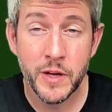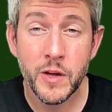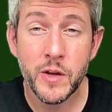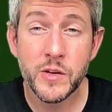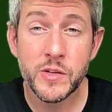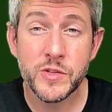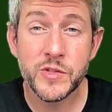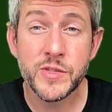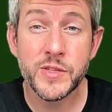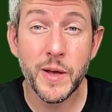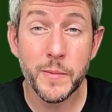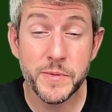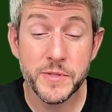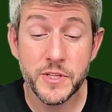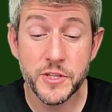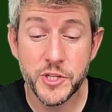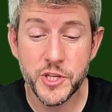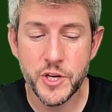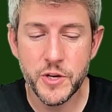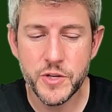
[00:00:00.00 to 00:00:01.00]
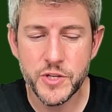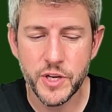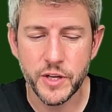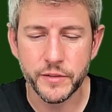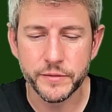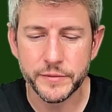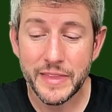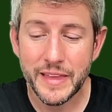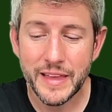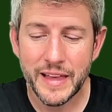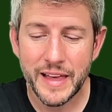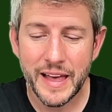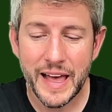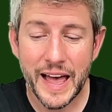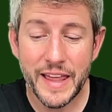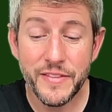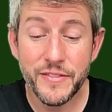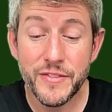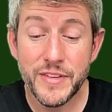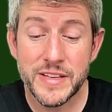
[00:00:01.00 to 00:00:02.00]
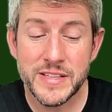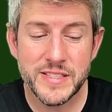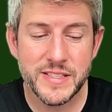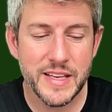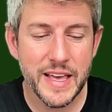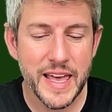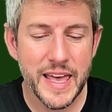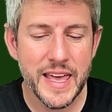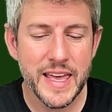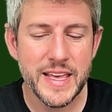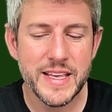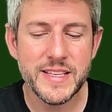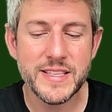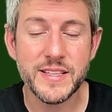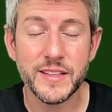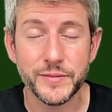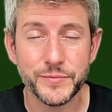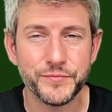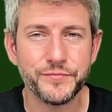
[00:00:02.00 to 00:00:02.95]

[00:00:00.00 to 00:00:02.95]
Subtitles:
substitution. And this is